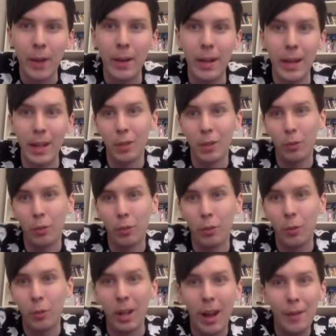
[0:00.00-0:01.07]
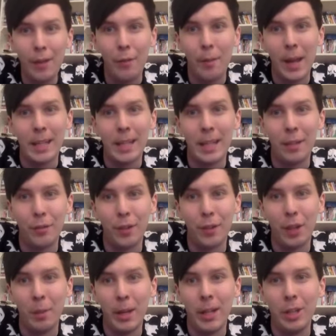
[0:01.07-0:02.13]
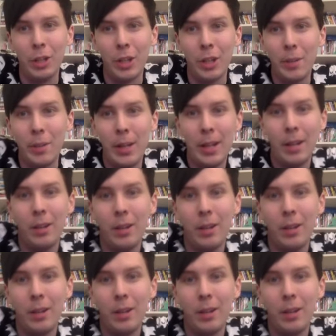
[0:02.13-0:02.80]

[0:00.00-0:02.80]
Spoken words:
Well, now here is a real-life amazing Phil binge.